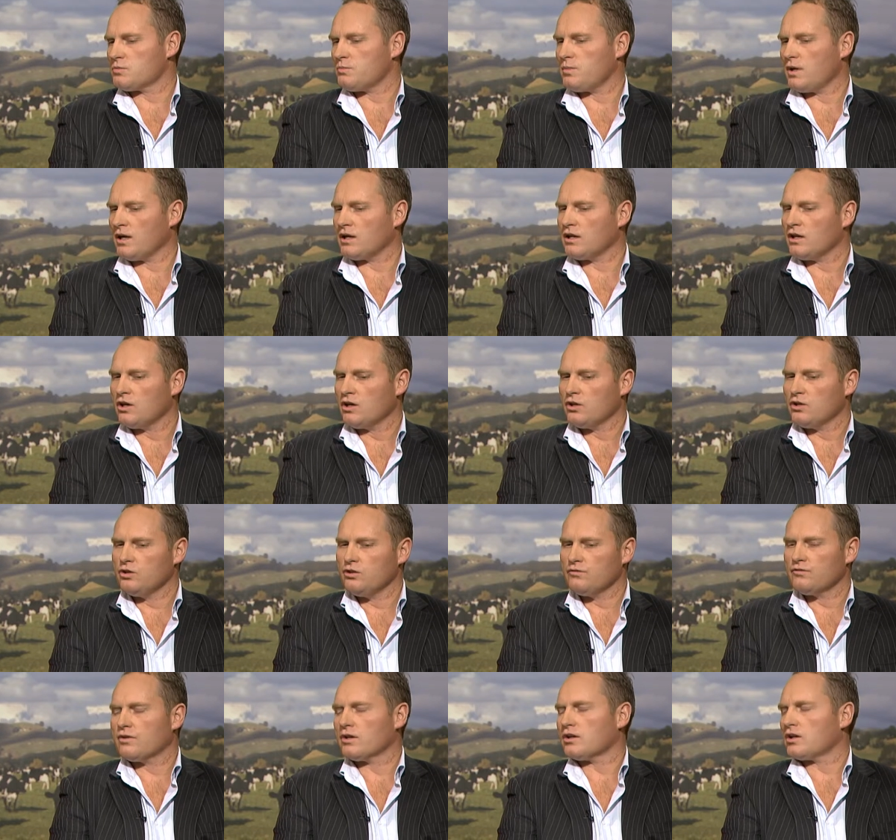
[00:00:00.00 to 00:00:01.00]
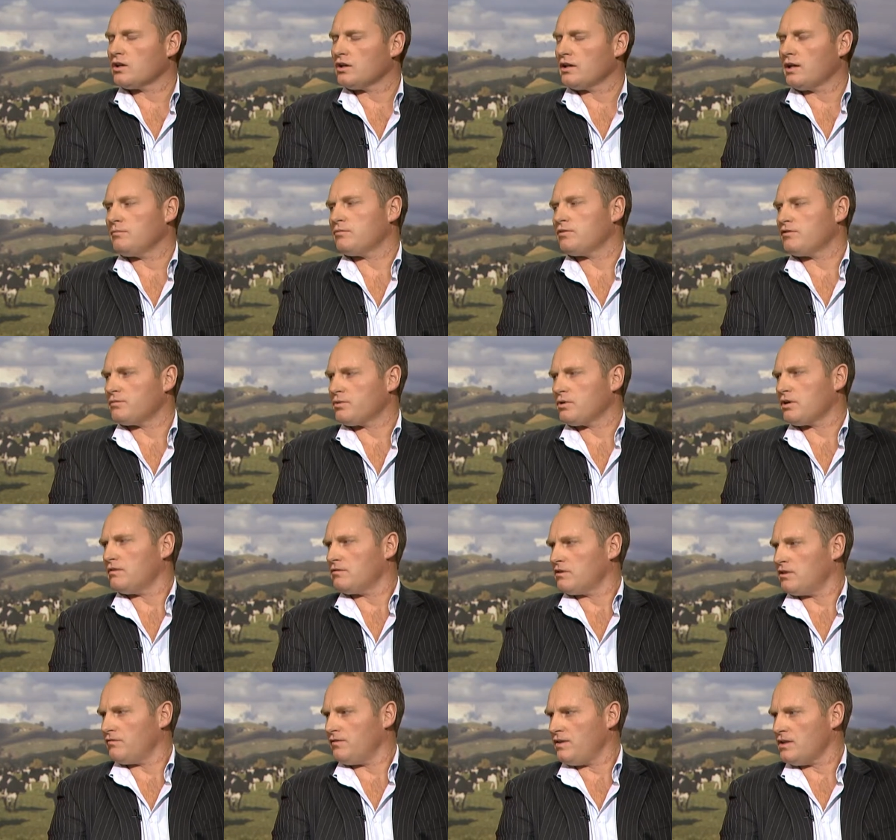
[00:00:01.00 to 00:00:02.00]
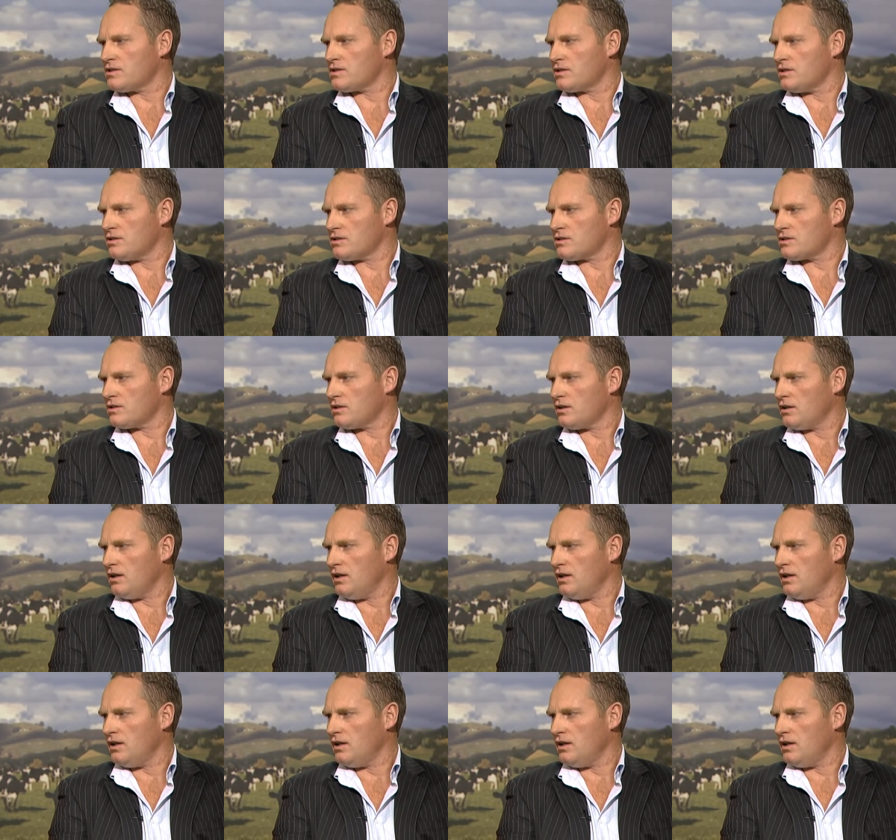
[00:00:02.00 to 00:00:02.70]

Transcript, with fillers: but you've got a number of private investors